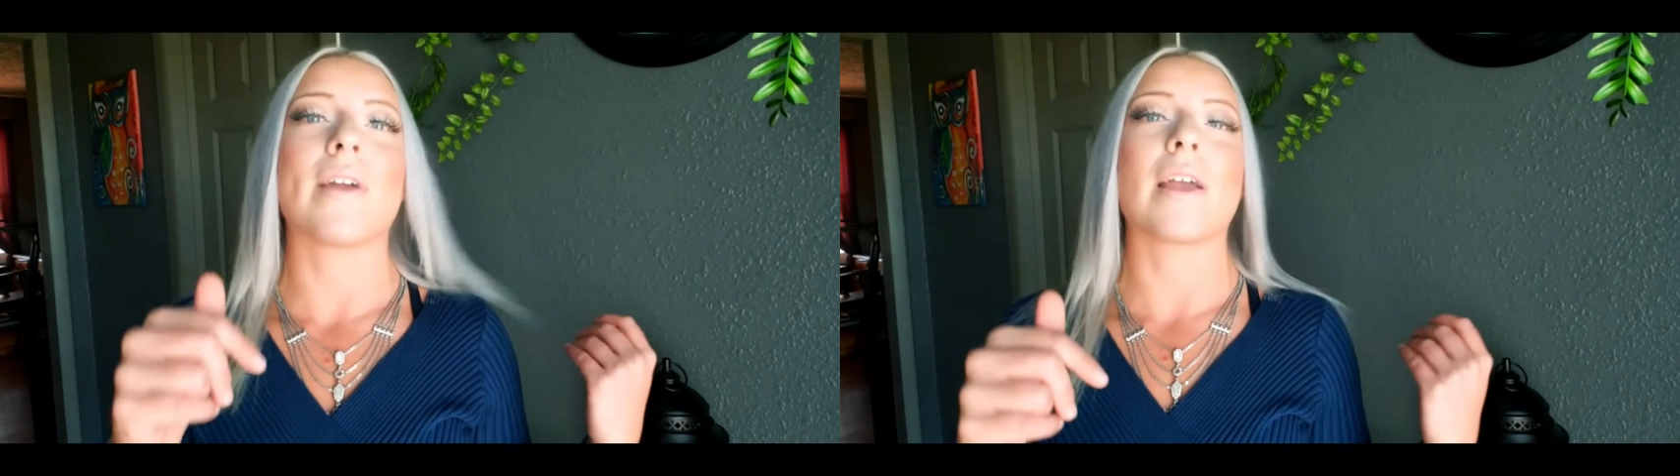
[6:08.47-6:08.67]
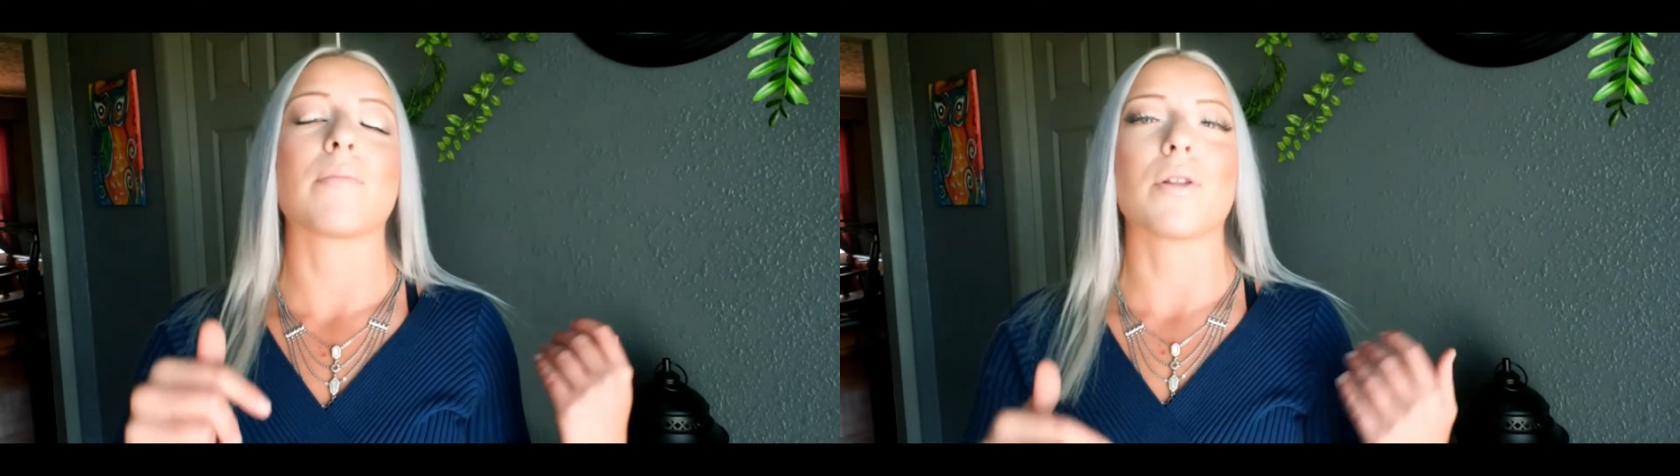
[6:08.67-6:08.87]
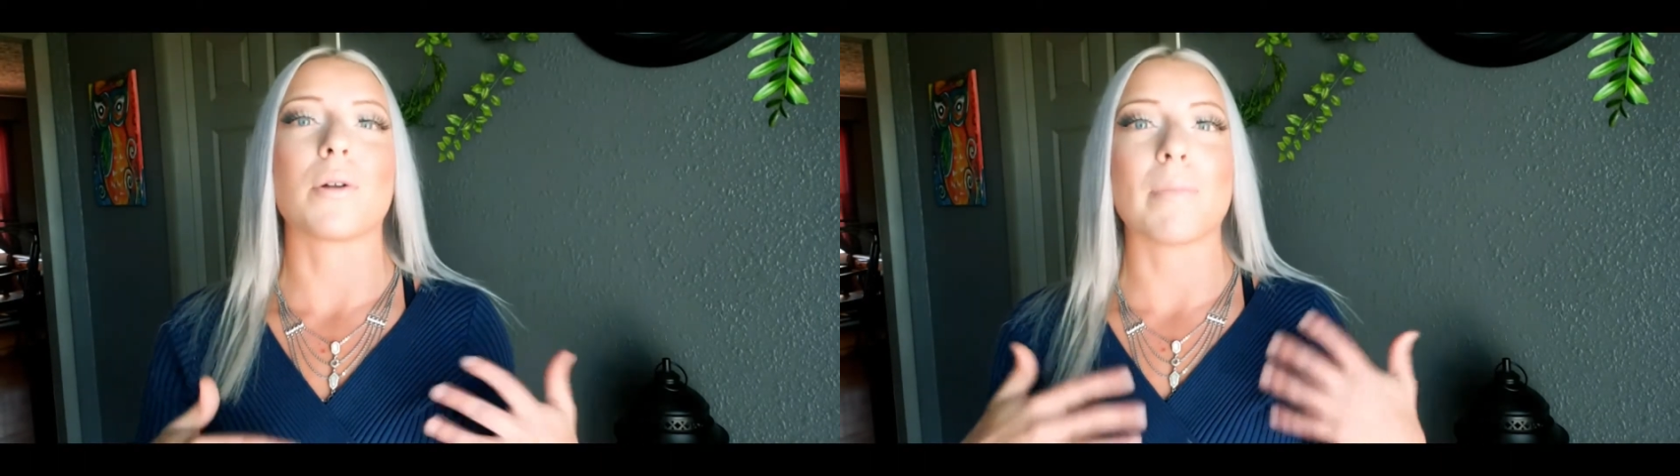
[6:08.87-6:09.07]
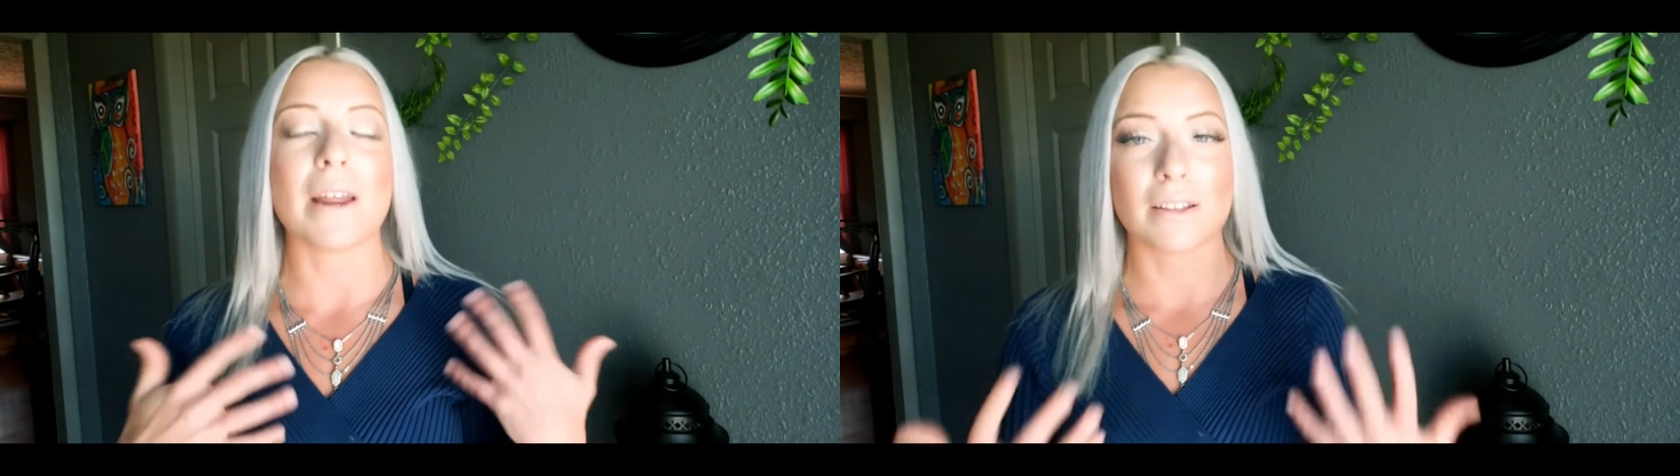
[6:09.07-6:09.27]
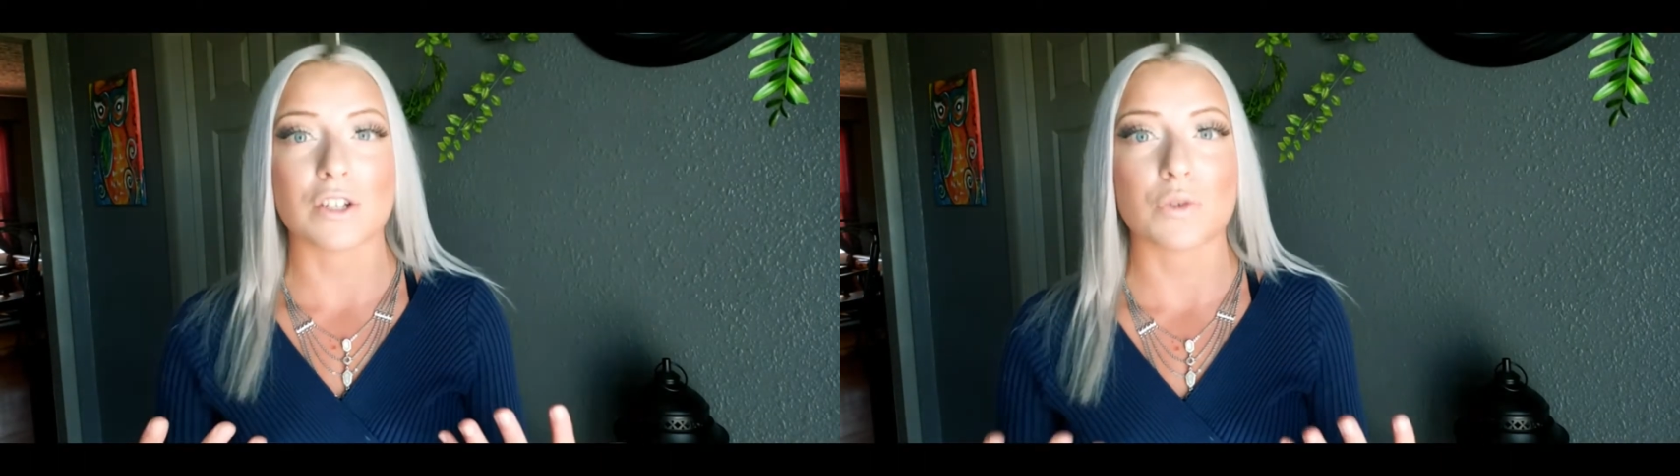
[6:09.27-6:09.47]
and below to make
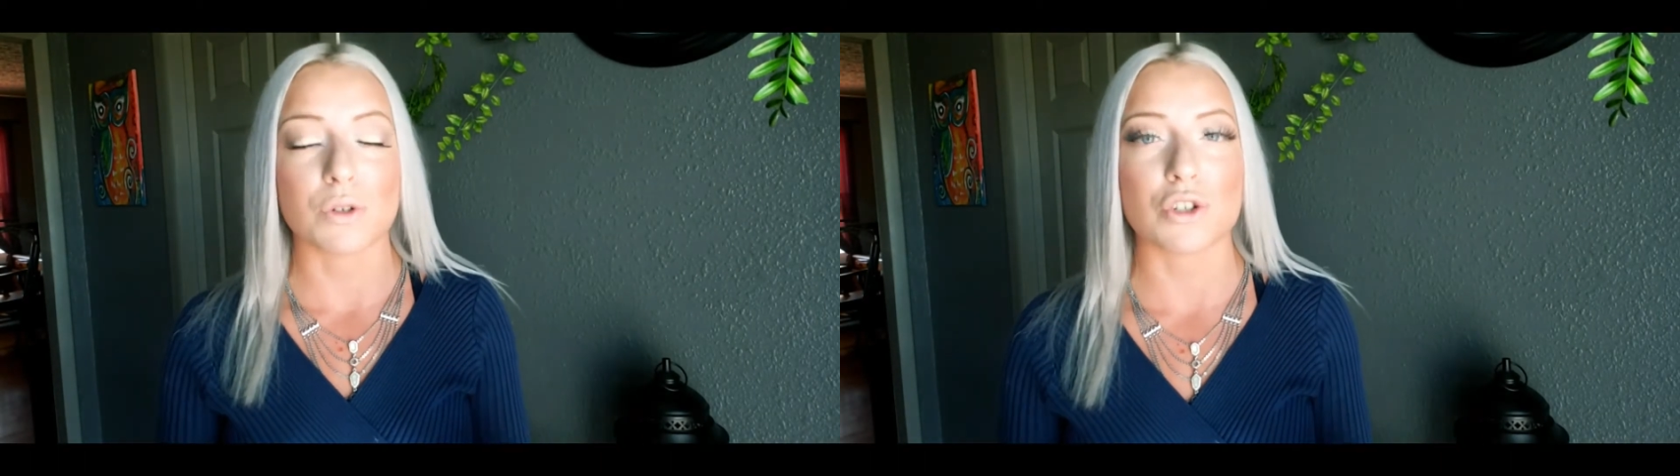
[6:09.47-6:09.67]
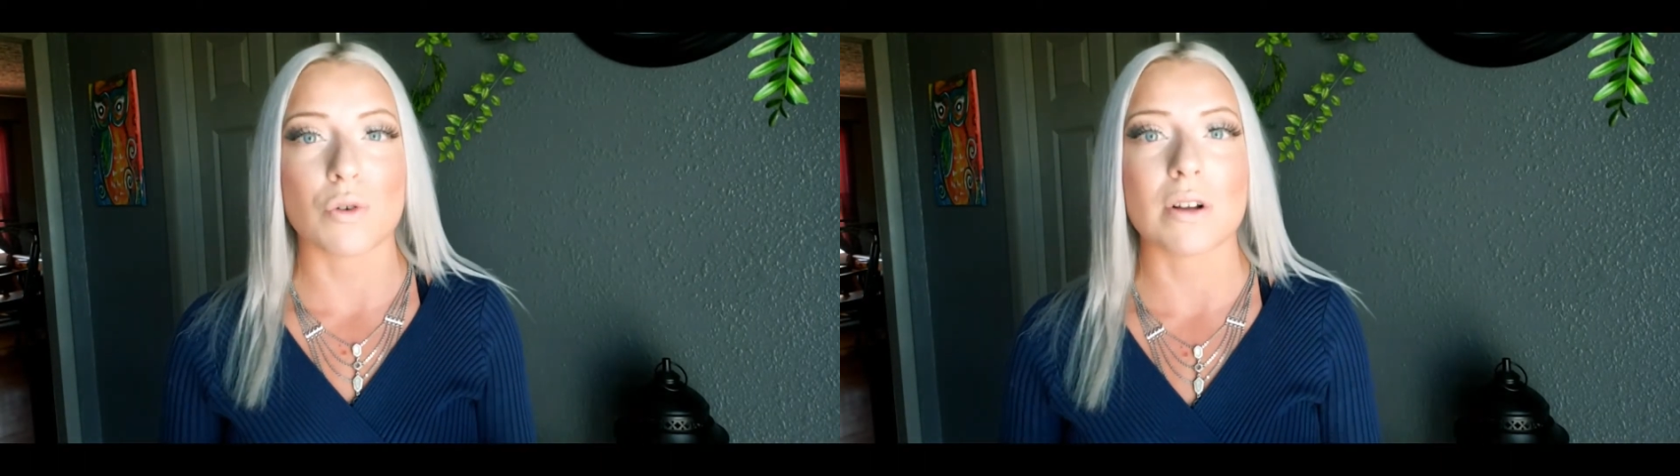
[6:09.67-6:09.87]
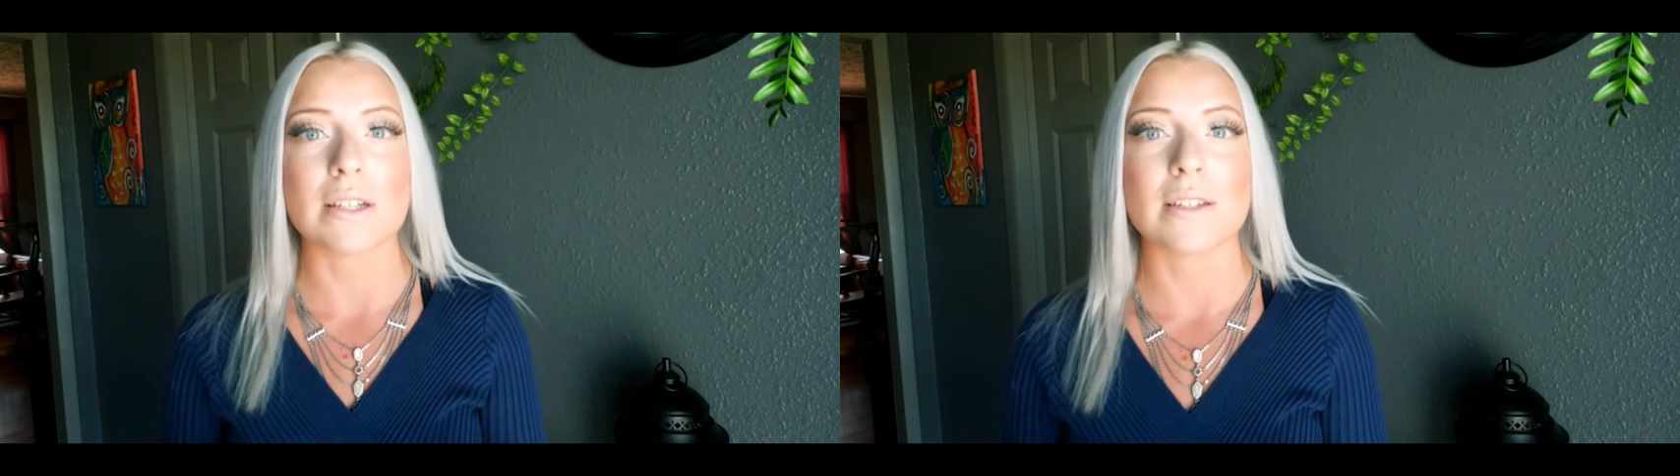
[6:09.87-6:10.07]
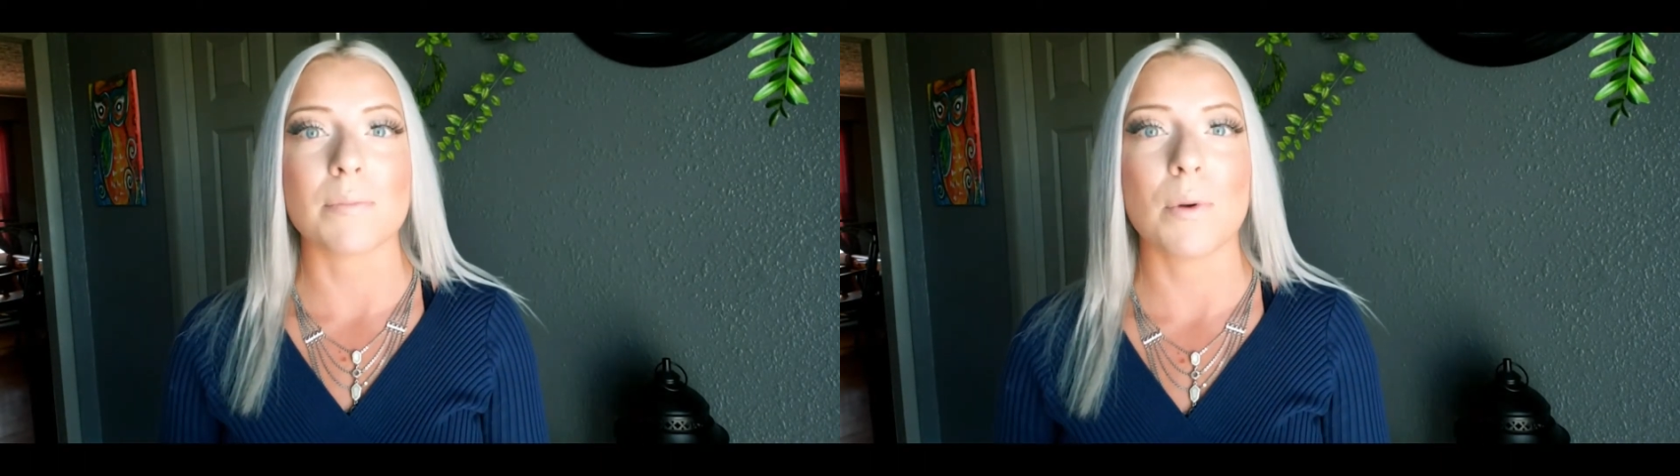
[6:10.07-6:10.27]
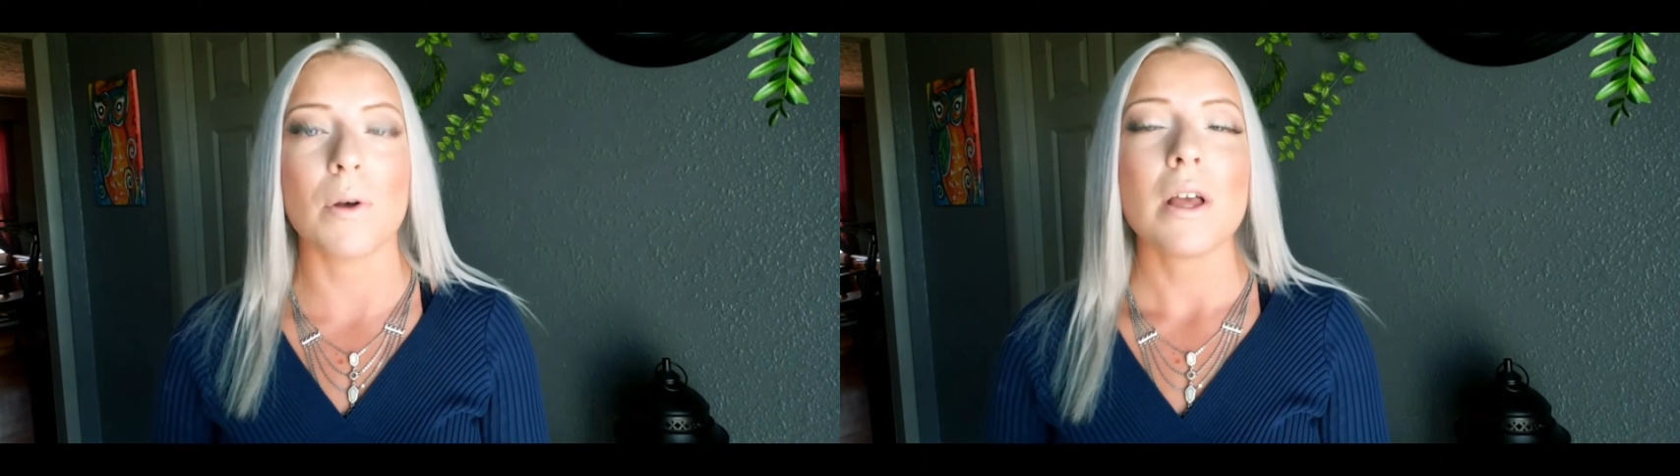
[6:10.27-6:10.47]
this one short and
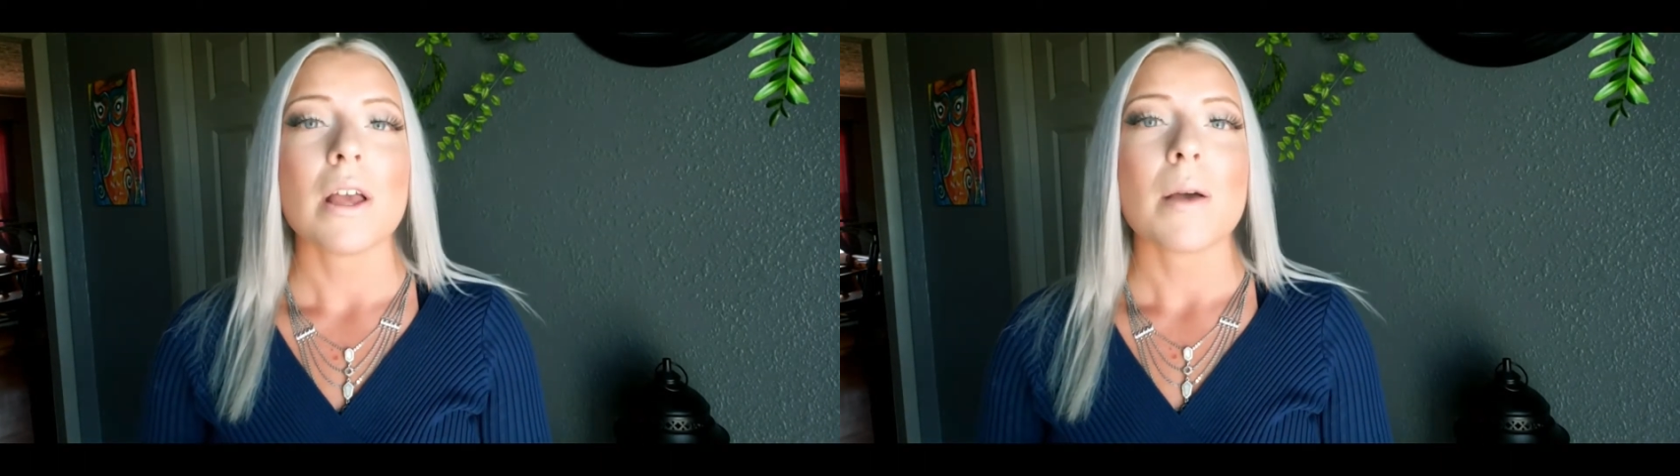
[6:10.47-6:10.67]
simple.